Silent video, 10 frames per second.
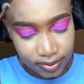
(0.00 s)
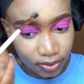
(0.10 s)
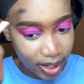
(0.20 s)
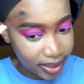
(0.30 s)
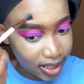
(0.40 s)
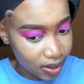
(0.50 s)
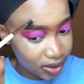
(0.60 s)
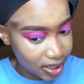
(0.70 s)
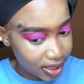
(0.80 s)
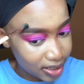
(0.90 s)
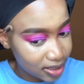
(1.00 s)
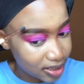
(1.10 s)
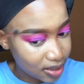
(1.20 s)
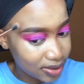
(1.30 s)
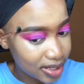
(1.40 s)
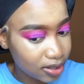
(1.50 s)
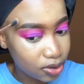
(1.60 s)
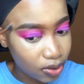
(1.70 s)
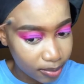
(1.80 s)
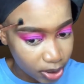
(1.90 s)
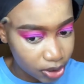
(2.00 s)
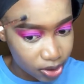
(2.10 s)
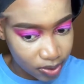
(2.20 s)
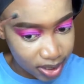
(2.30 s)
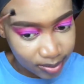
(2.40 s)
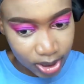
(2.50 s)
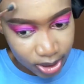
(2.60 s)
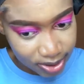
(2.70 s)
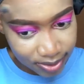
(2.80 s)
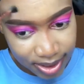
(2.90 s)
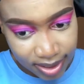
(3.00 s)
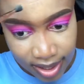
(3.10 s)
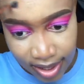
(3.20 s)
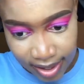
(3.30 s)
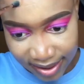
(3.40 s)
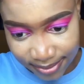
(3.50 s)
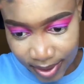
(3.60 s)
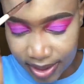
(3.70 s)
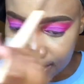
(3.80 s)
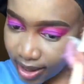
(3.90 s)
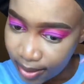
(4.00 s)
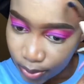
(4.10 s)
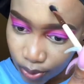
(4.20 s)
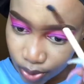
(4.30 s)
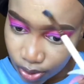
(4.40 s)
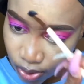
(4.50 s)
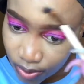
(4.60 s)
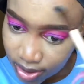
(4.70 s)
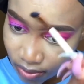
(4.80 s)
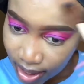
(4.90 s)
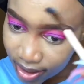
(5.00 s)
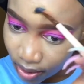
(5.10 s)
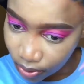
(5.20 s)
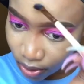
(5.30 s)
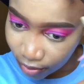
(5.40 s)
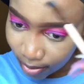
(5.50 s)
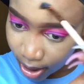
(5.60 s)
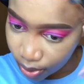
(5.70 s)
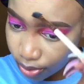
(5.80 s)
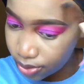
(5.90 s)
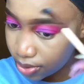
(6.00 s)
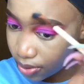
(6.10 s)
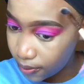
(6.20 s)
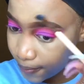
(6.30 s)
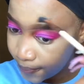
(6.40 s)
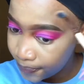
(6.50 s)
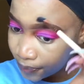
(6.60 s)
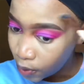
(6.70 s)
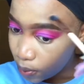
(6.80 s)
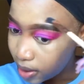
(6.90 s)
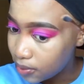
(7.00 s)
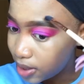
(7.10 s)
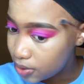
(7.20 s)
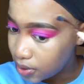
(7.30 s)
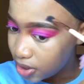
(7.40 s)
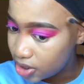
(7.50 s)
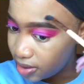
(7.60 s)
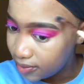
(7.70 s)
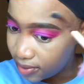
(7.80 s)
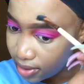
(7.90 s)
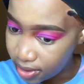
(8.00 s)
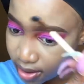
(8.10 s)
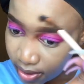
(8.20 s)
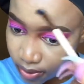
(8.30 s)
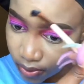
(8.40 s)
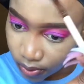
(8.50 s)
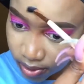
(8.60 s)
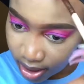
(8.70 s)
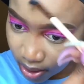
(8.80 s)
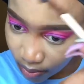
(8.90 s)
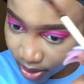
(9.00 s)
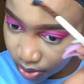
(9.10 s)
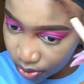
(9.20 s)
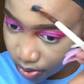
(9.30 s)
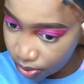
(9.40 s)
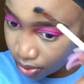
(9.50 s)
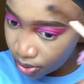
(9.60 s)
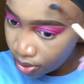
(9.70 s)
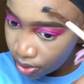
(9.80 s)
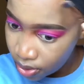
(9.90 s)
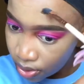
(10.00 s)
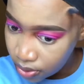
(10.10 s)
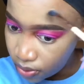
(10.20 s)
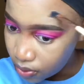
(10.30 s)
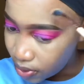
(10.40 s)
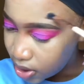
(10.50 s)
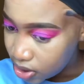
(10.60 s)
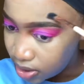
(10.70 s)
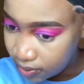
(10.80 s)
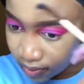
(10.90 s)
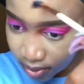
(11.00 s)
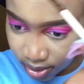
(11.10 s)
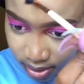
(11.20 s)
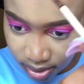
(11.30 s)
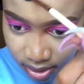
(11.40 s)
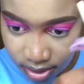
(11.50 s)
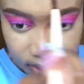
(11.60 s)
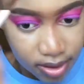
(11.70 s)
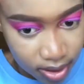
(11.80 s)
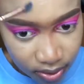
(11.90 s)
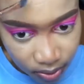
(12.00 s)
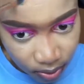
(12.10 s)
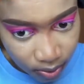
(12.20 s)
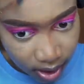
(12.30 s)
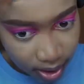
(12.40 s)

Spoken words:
write down the list. I was like, no, I'm gonna do it. I've been saying I'm going to do it. Write down all of my goals, you know, what I want to achieve this year, the goals that I want to, you know, achieve this year and all.